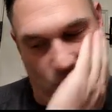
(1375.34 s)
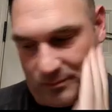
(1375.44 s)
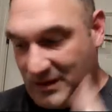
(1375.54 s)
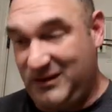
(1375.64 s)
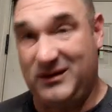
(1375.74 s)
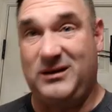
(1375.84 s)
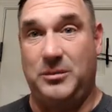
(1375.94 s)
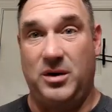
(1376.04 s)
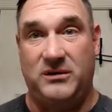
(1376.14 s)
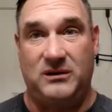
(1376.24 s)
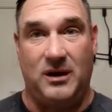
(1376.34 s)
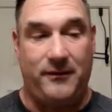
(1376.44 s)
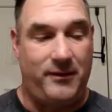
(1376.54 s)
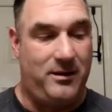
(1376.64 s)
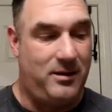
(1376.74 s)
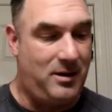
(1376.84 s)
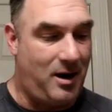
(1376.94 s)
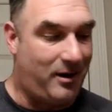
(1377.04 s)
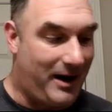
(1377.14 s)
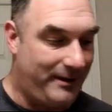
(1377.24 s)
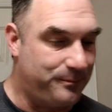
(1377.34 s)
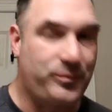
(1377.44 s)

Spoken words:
This is some good stuff. All right,